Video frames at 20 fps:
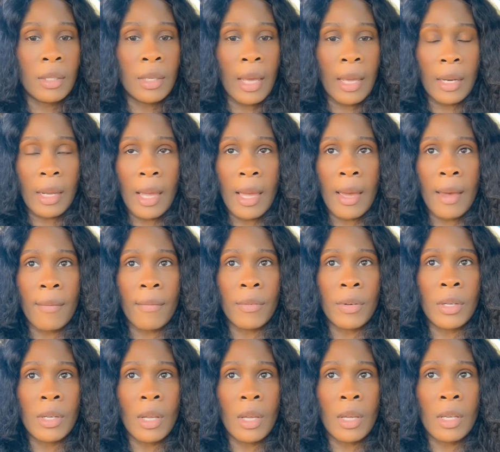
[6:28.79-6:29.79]
that have
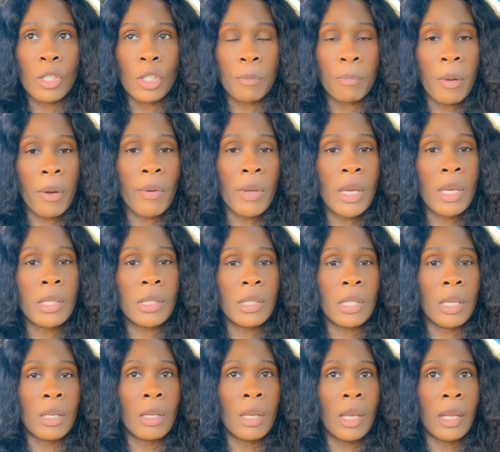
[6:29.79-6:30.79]

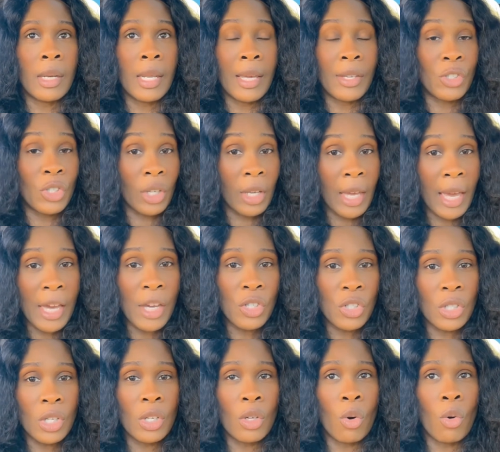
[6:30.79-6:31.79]
experience and
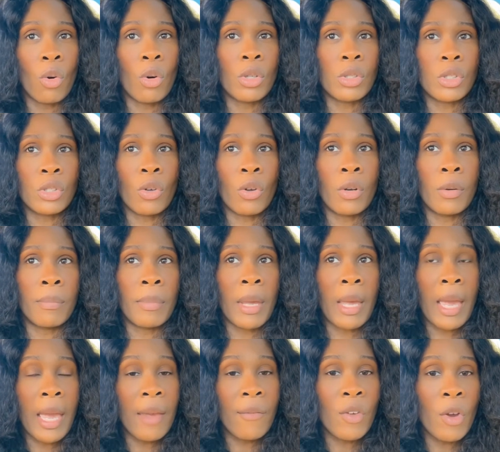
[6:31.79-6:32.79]
education on certain
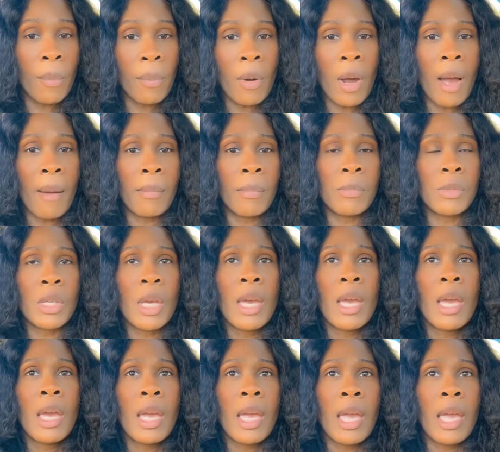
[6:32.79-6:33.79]
behavior problems,
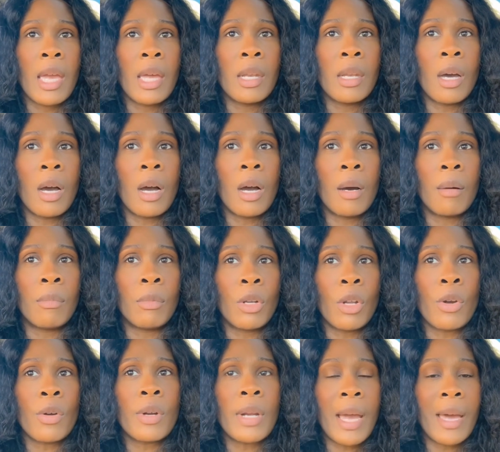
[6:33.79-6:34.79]
and
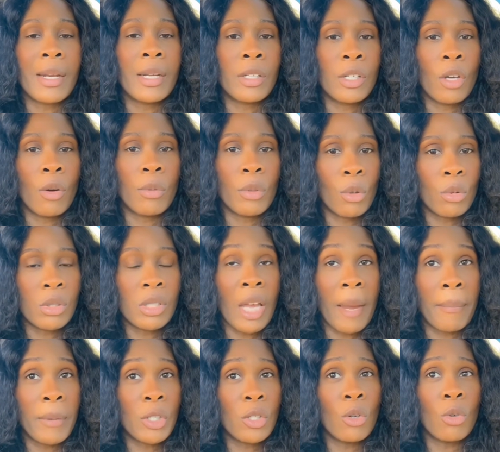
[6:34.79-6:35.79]
learn how to deal with those
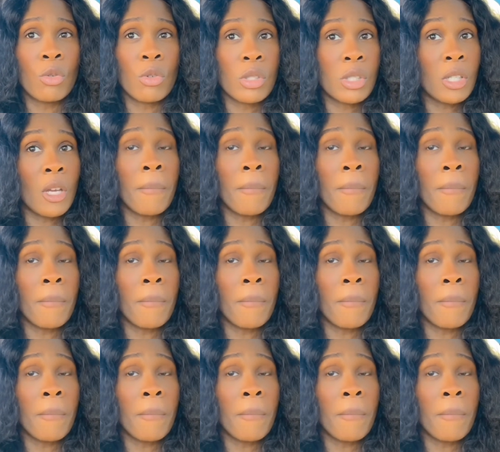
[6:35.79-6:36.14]
type of children.